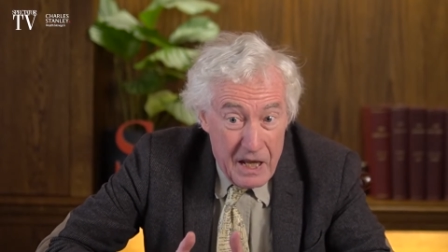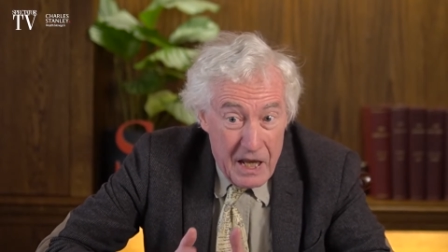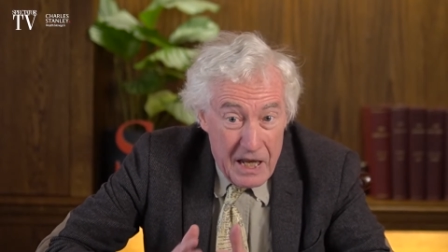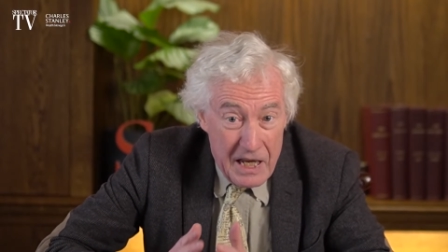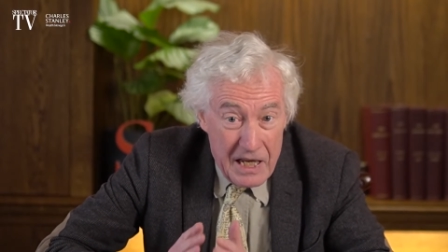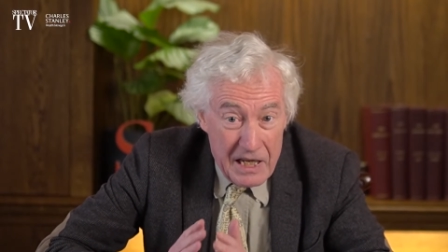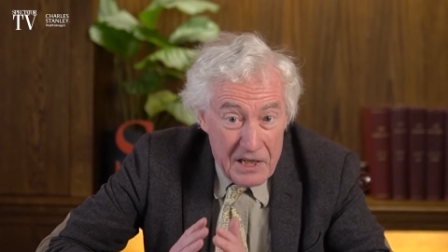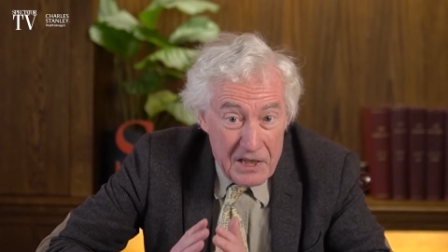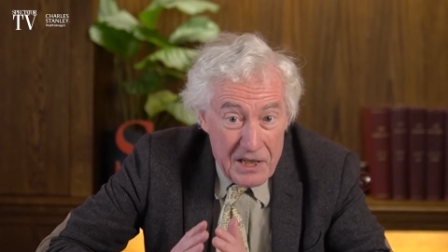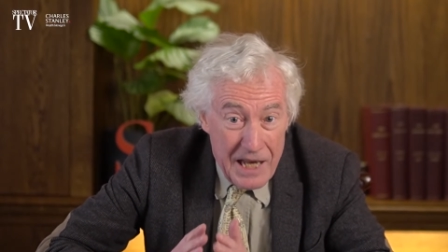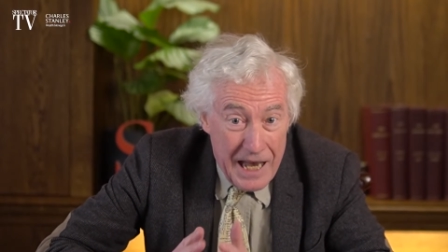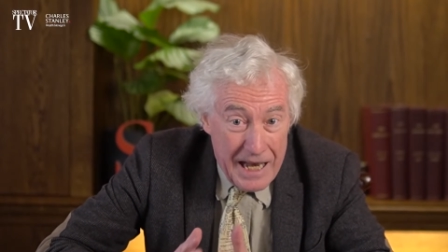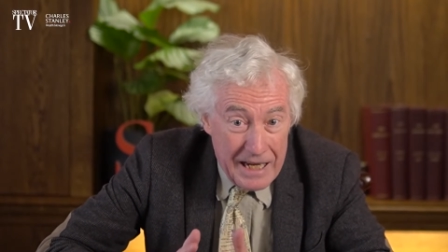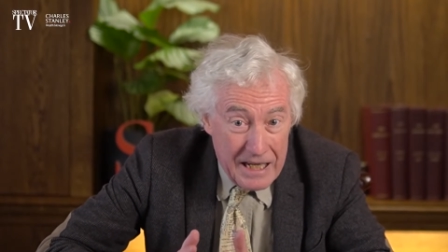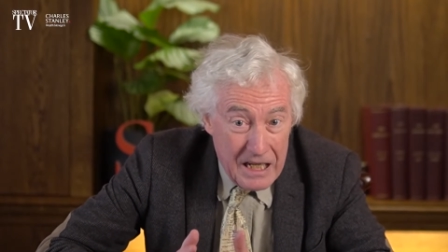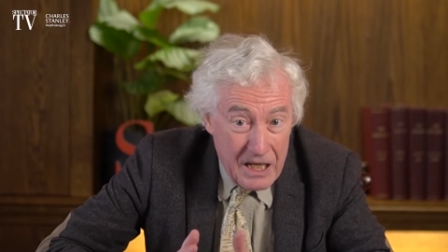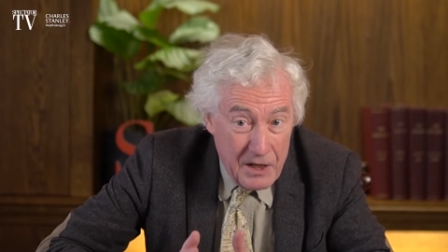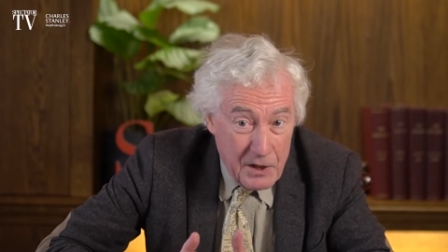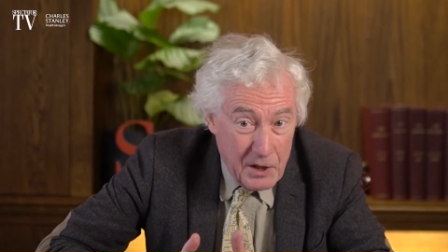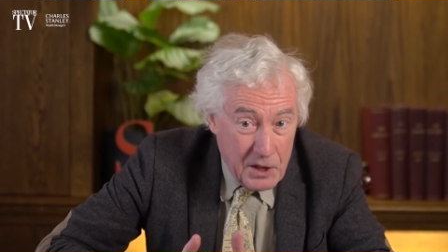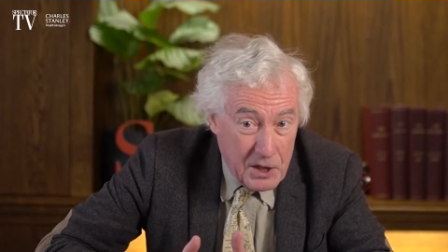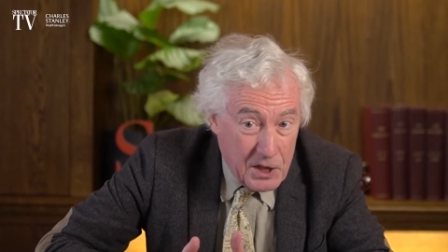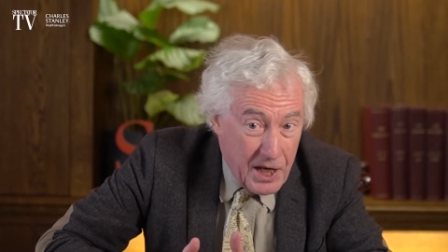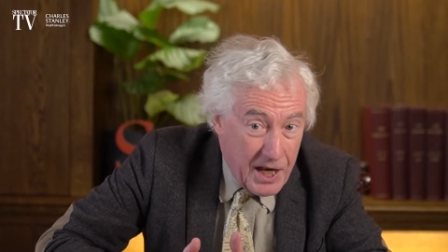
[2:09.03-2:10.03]

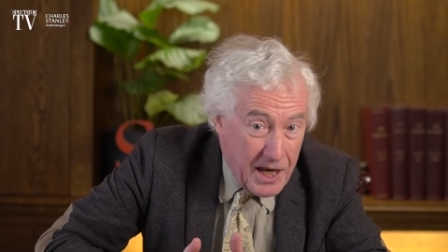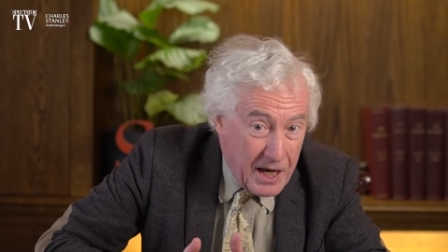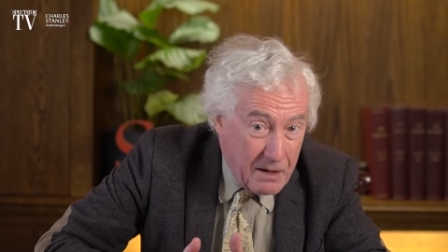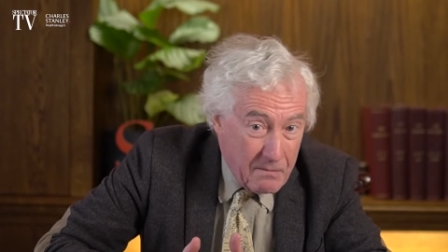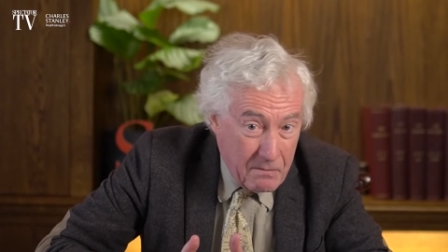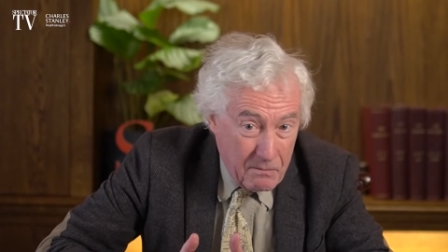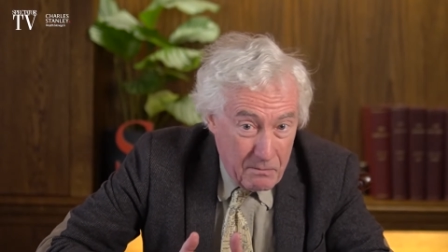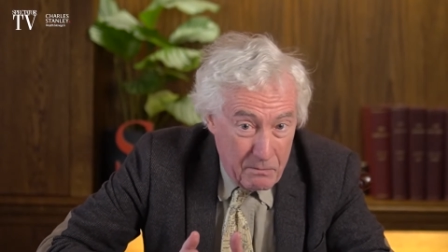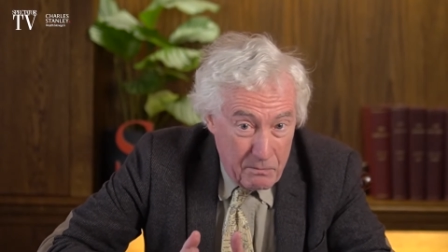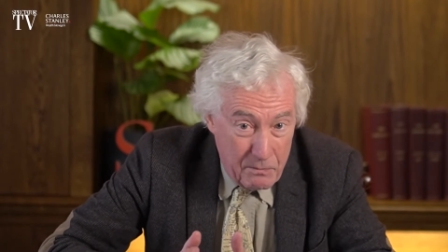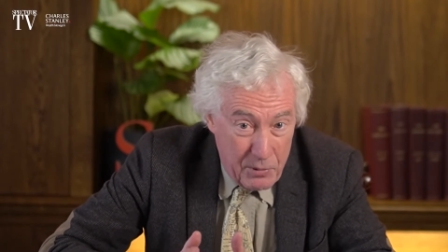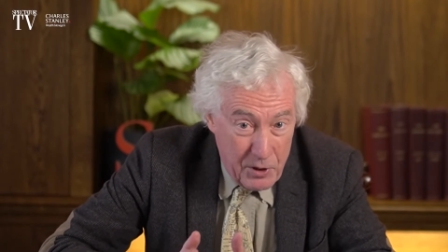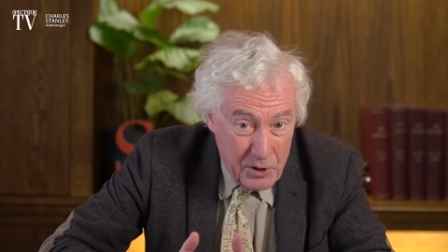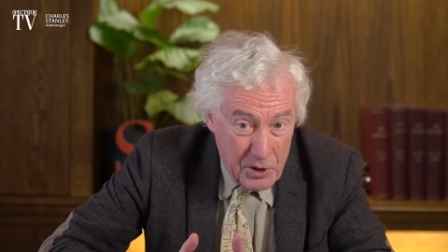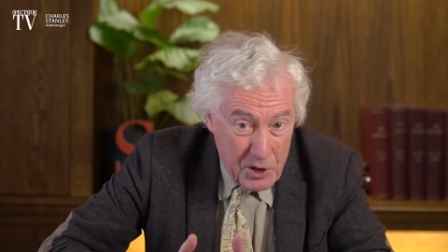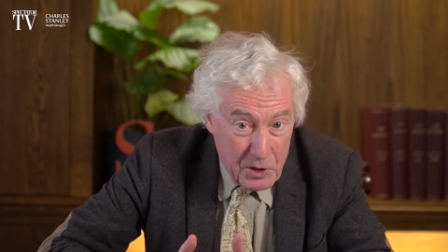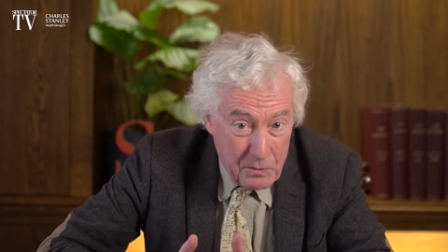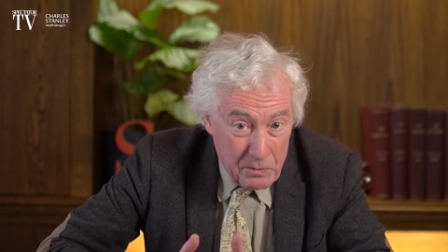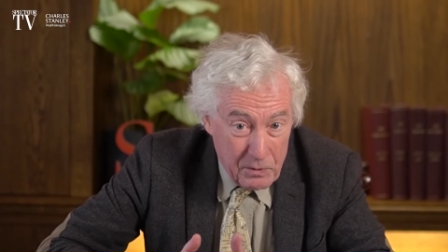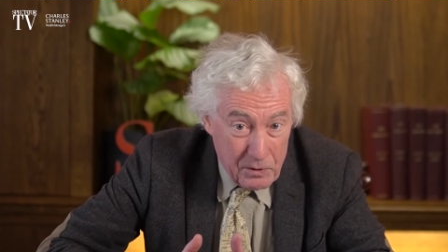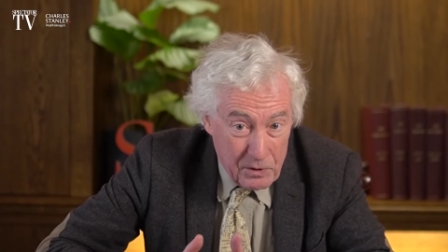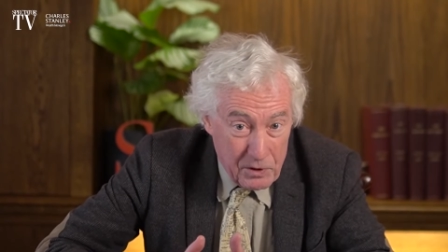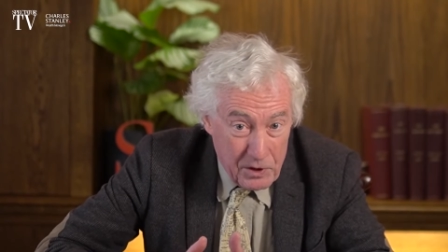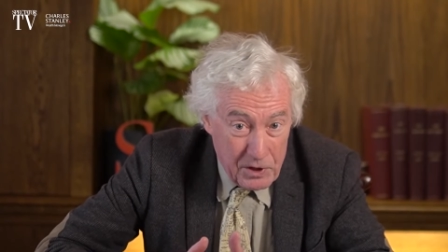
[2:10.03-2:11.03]
exactly the same
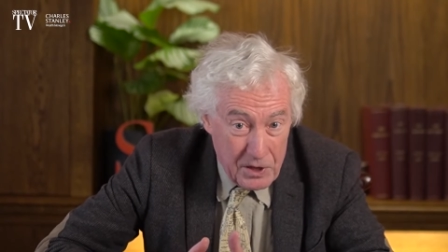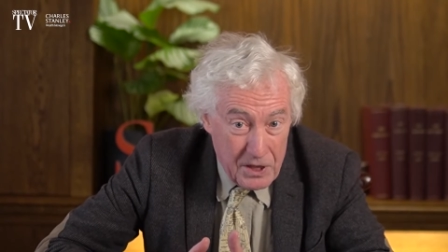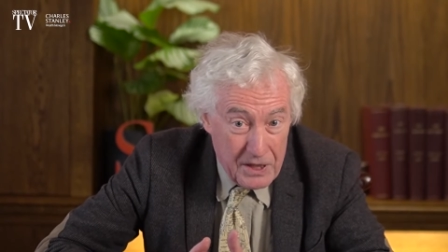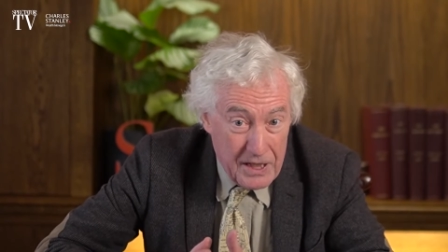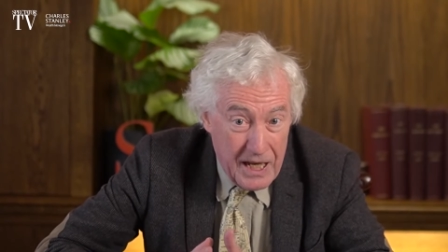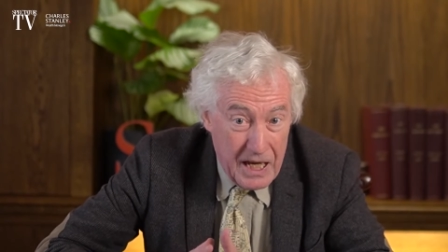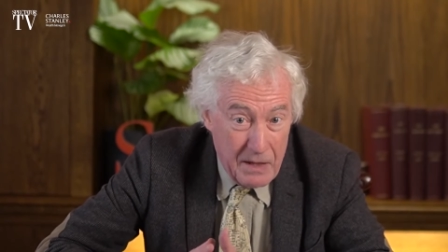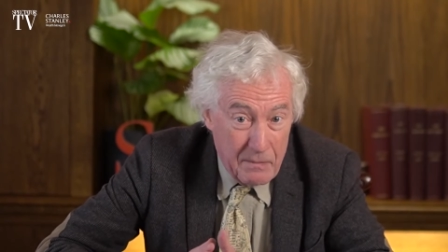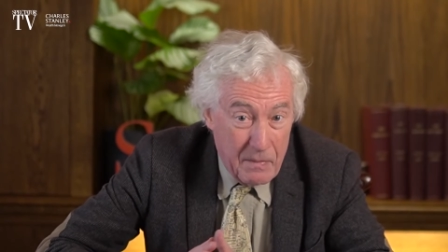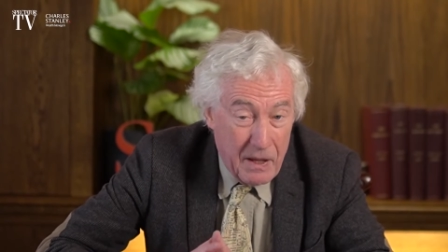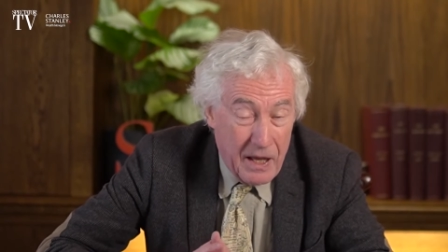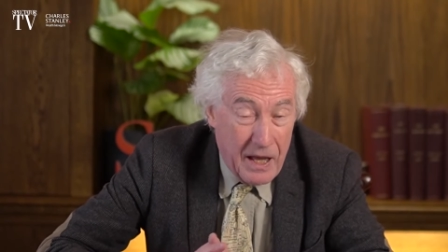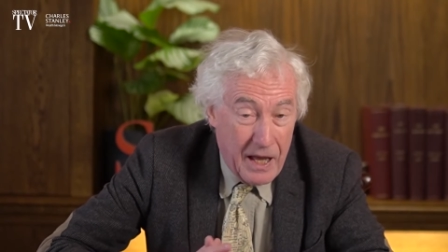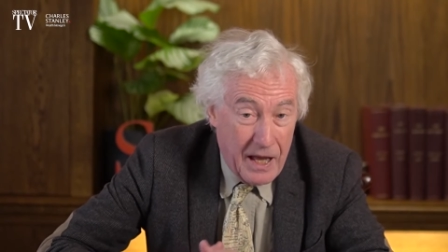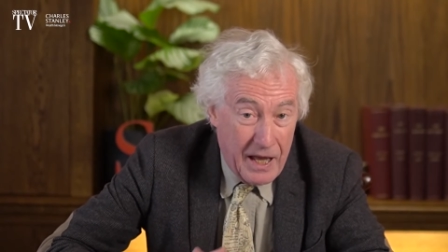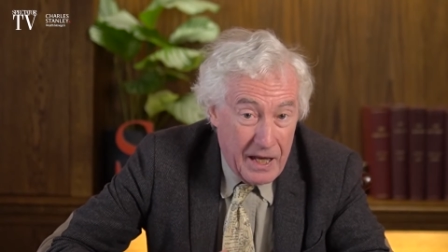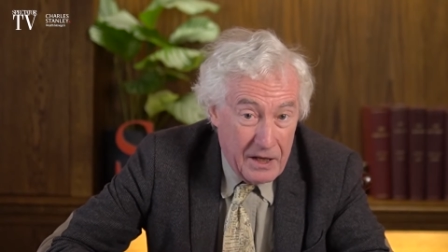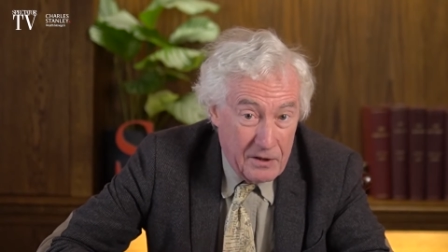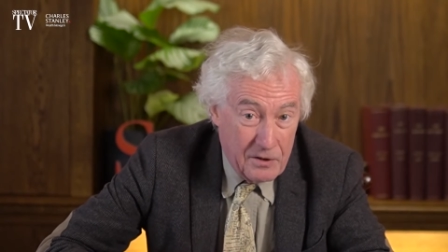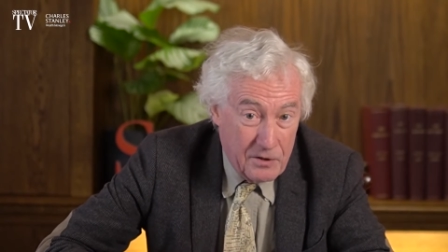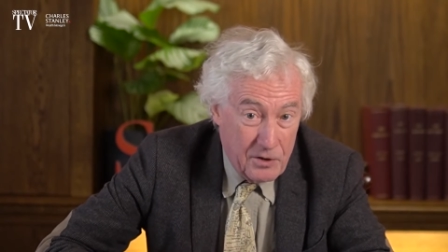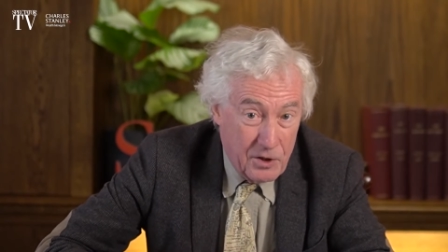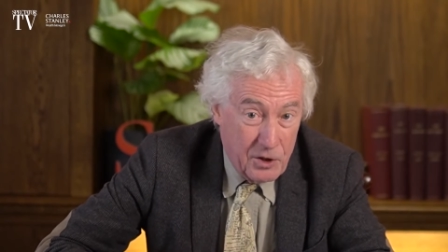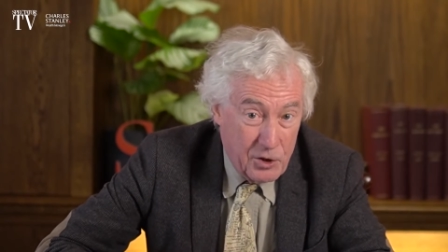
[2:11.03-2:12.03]
principles lay
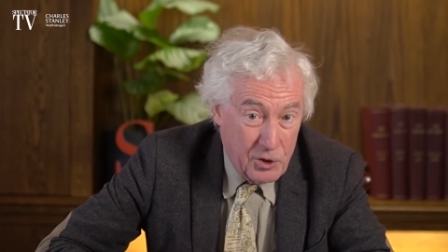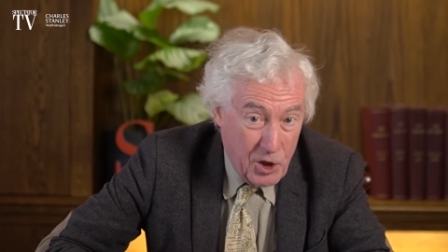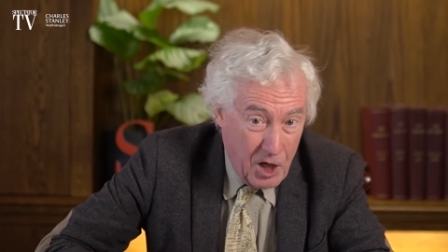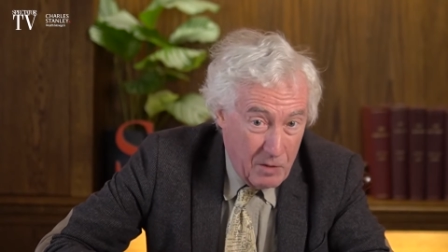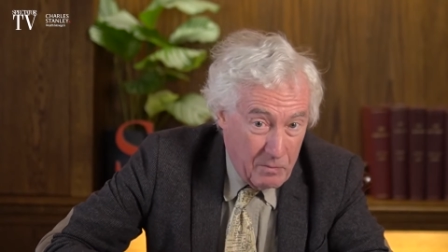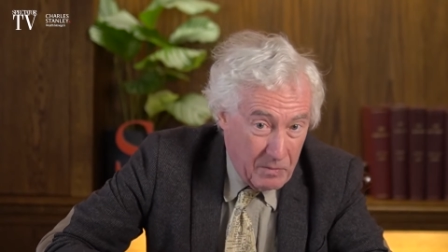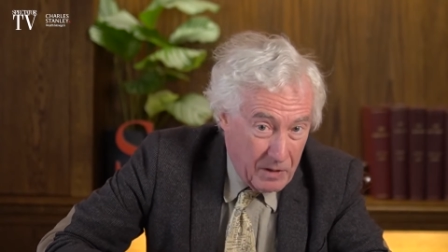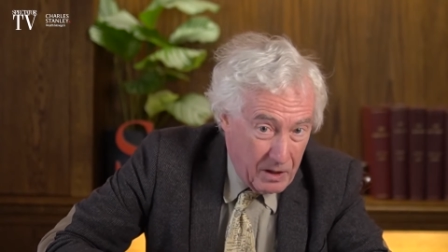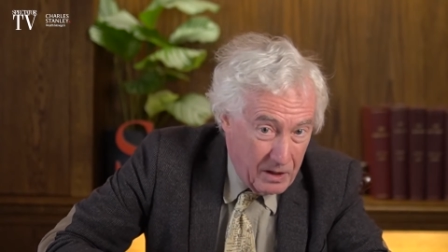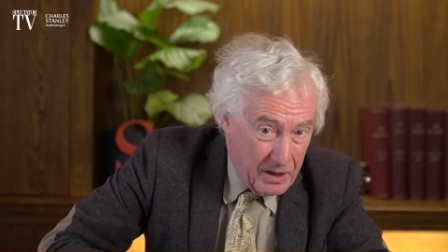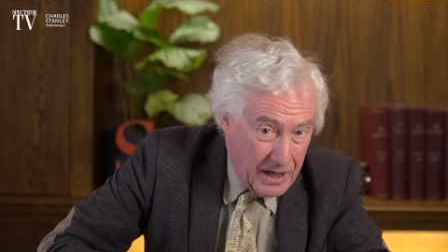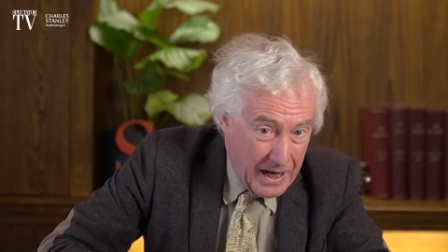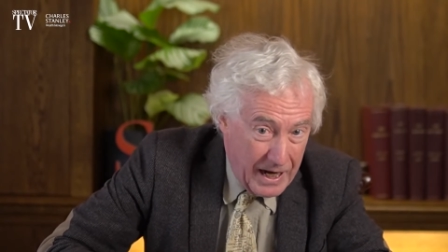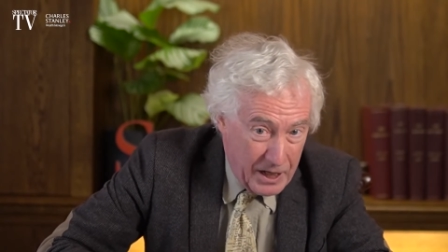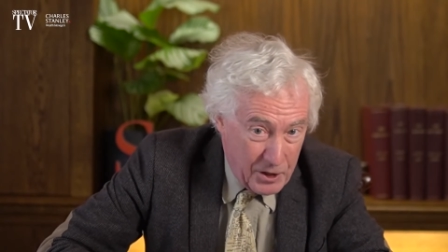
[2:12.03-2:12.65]
behind the German